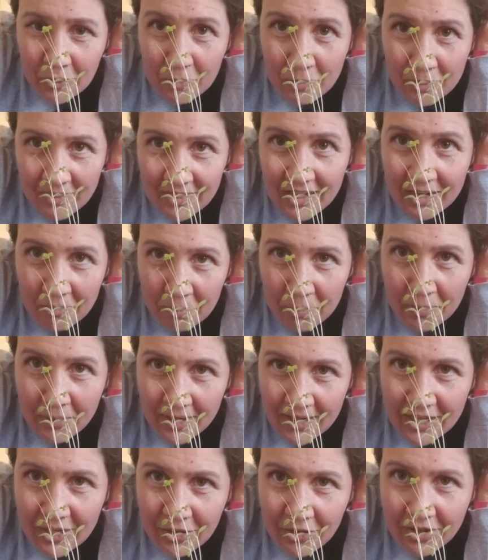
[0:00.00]
but they're
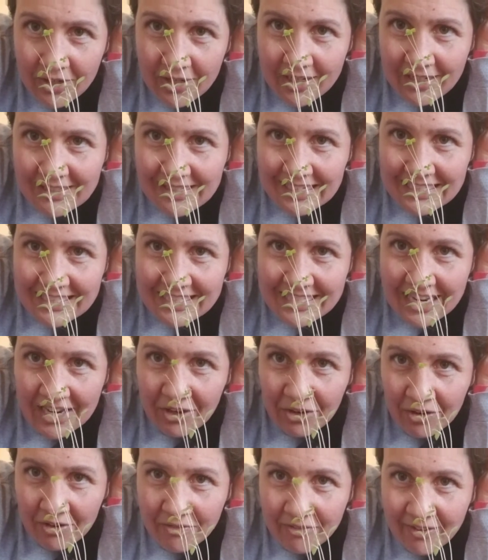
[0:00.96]
pretty good because I did
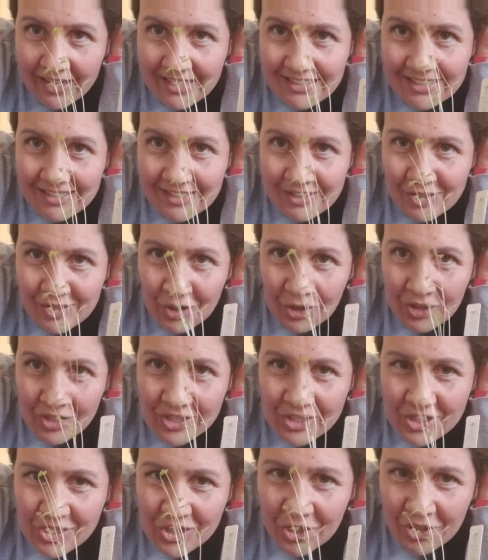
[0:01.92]
take your advice and
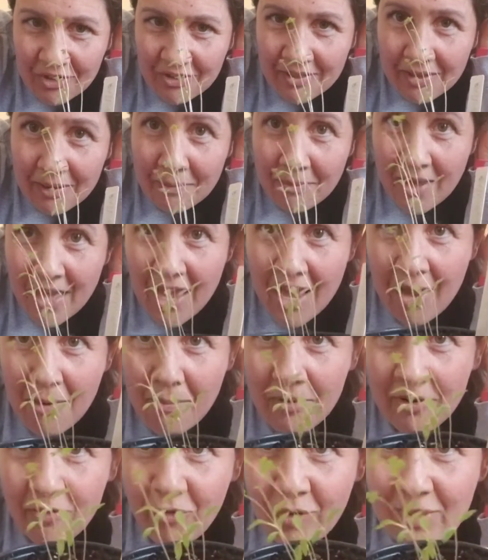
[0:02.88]
started to turn them.
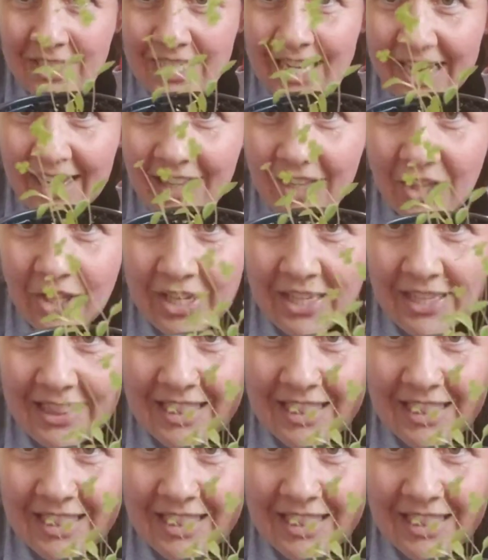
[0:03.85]
But if we take a look at